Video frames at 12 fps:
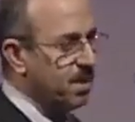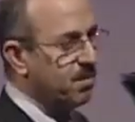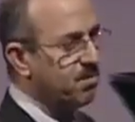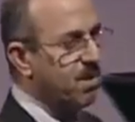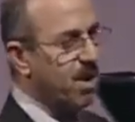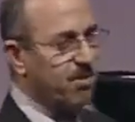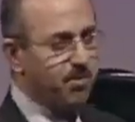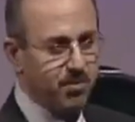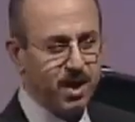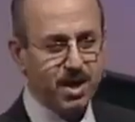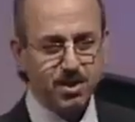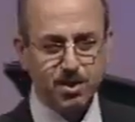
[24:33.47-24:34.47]
my
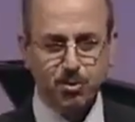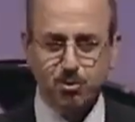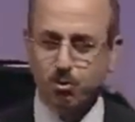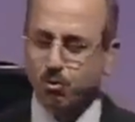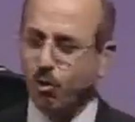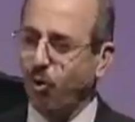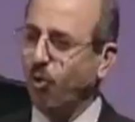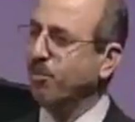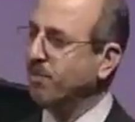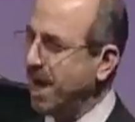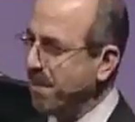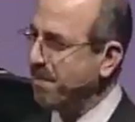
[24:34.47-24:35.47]
friend took all
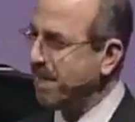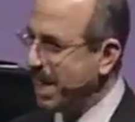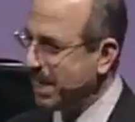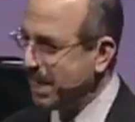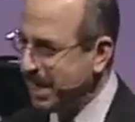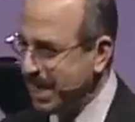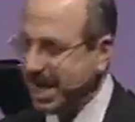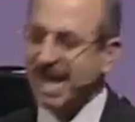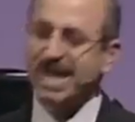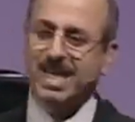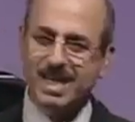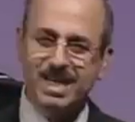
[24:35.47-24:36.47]
my money
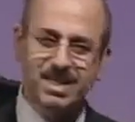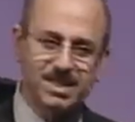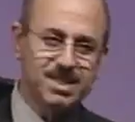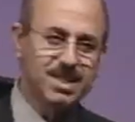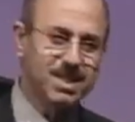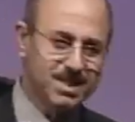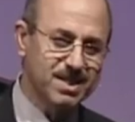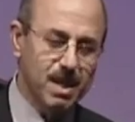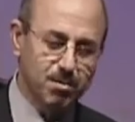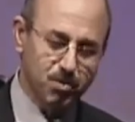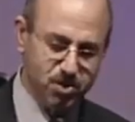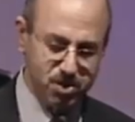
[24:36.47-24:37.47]
and he
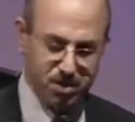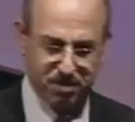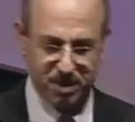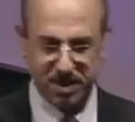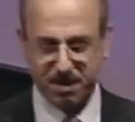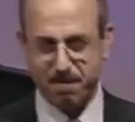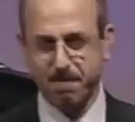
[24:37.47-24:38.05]
escaped to Germany.